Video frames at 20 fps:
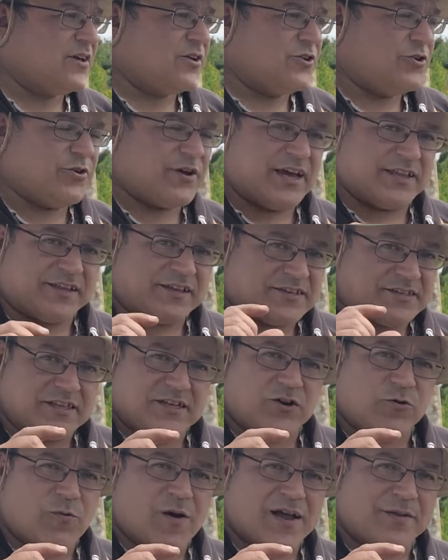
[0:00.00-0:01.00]
You get these
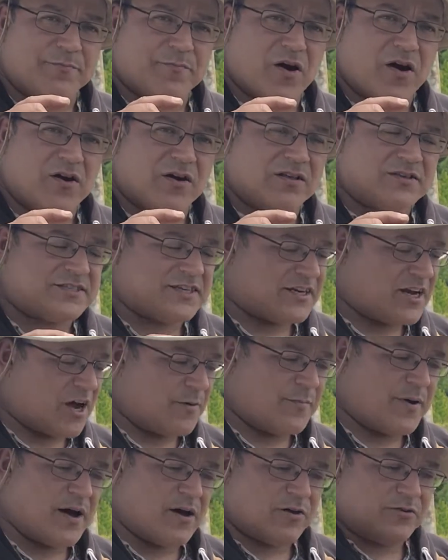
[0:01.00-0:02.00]
little white moths, they
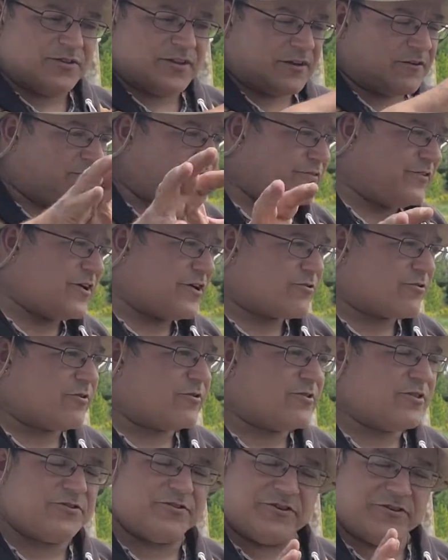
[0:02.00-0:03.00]
come out and they'll
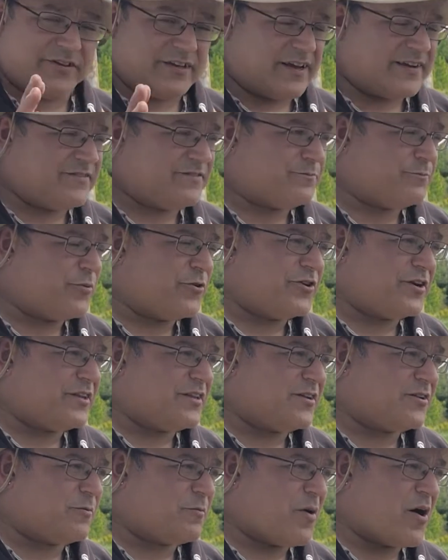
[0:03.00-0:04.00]
flutter, they're pretty
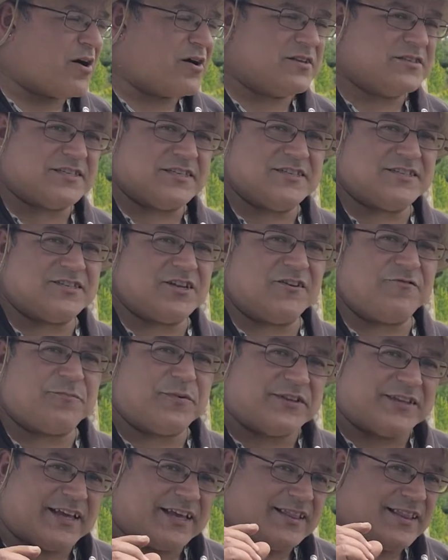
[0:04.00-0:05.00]
little moths and stuff,
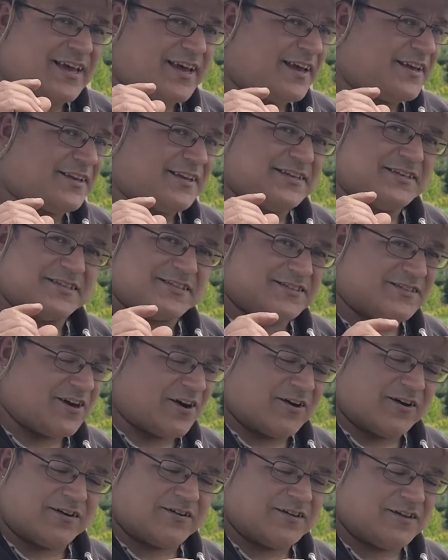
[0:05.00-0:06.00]
but they lay these
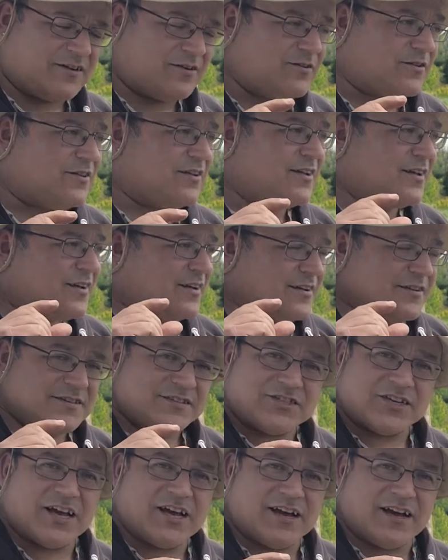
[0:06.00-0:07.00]
darn little
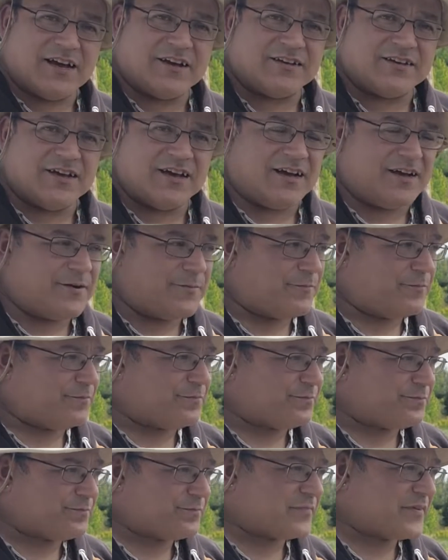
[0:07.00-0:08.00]

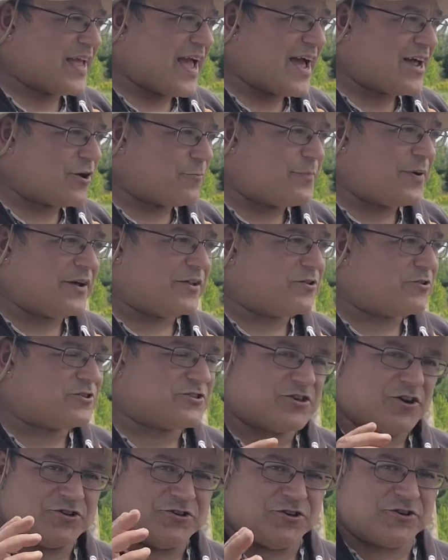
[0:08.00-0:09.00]
caterpillars
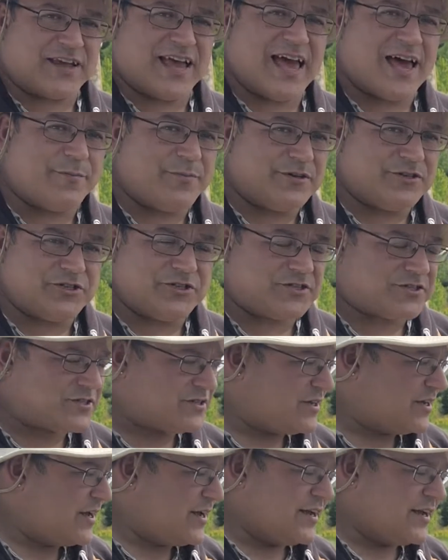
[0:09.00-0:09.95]
on your cabbages.